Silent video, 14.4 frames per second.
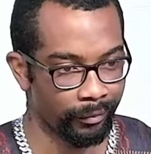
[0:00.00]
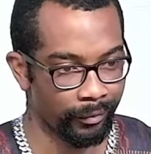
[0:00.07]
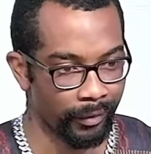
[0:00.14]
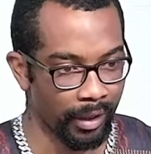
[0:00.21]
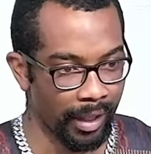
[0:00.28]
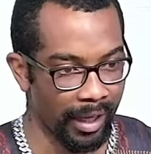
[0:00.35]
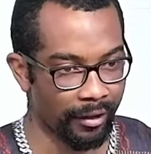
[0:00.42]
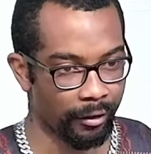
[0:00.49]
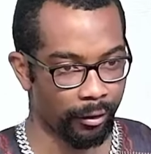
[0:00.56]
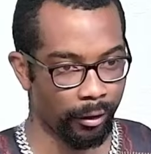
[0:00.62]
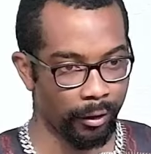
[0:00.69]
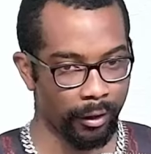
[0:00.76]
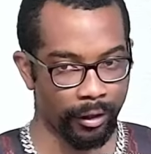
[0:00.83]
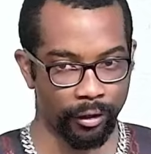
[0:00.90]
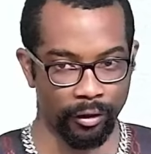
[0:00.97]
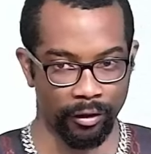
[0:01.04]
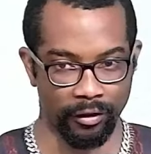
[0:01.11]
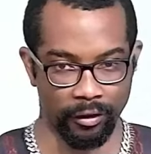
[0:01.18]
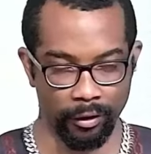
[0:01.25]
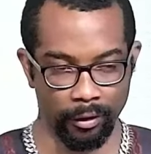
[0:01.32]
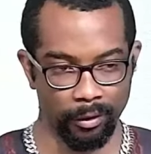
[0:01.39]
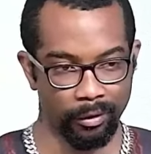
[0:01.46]
As long as you're
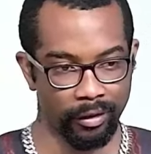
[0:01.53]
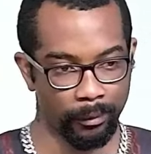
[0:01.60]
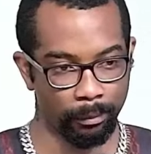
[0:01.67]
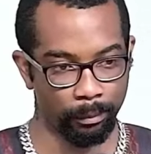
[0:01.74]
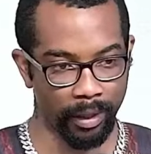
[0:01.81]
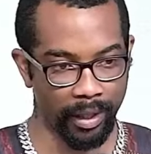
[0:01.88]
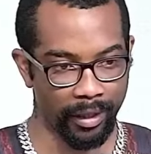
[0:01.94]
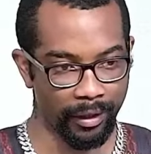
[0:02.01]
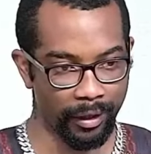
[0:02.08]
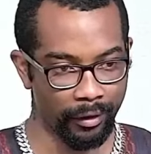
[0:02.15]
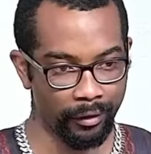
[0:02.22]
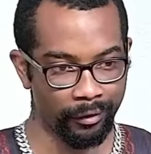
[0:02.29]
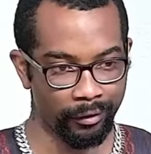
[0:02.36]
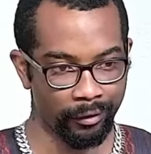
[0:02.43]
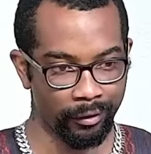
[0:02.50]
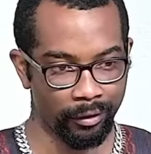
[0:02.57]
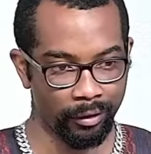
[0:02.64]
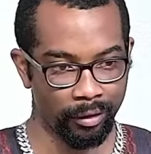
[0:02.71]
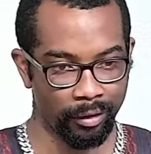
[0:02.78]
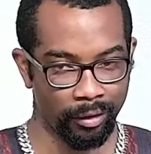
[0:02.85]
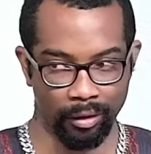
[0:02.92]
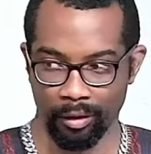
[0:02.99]
still dependent
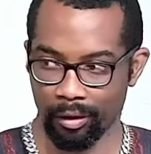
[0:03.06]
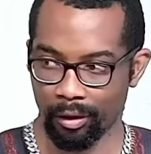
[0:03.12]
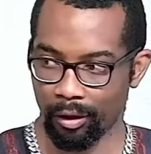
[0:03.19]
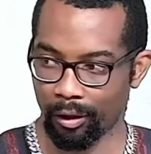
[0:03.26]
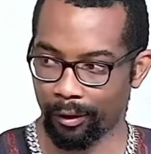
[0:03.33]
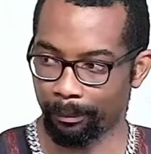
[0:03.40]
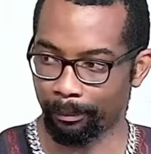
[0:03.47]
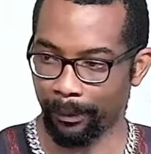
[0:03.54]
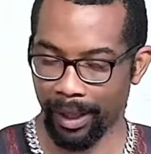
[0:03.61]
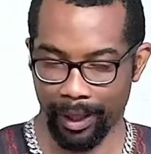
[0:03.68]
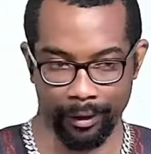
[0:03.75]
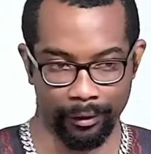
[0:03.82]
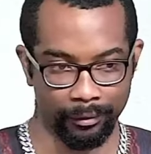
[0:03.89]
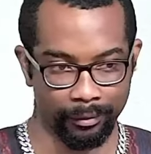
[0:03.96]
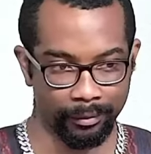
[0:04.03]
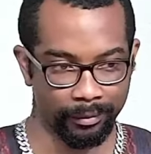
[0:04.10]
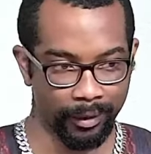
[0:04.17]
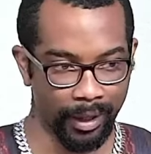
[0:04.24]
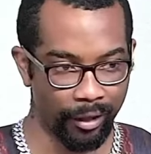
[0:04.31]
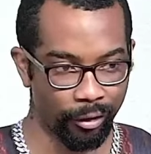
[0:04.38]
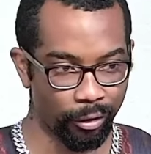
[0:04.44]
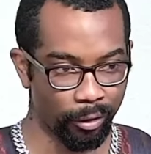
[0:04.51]
on man as
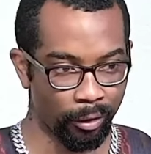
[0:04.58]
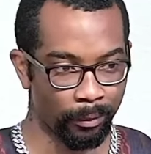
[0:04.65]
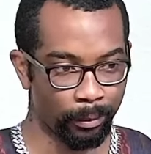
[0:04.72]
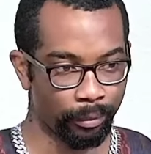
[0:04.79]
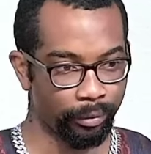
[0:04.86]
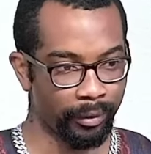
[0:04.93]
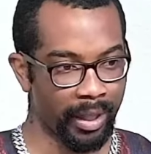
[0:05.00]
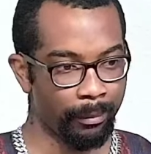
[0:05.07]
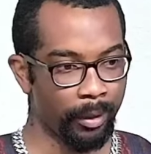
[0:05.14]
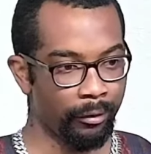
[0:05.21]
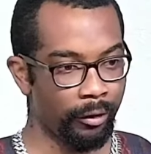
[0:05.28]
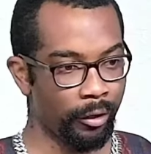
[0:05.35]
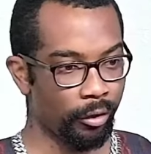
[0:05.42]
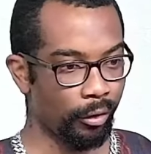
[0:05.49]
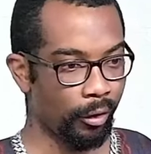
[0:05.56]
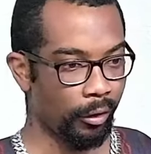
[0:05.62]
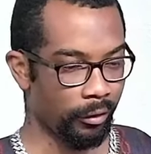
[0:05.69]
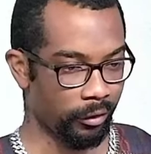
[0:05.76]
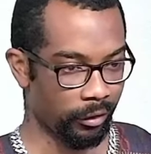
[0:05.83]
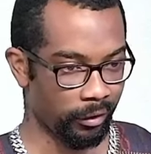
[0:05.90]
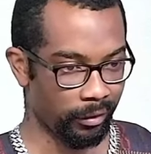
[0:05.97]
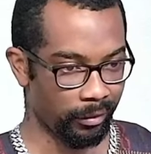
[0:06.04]
your primary source,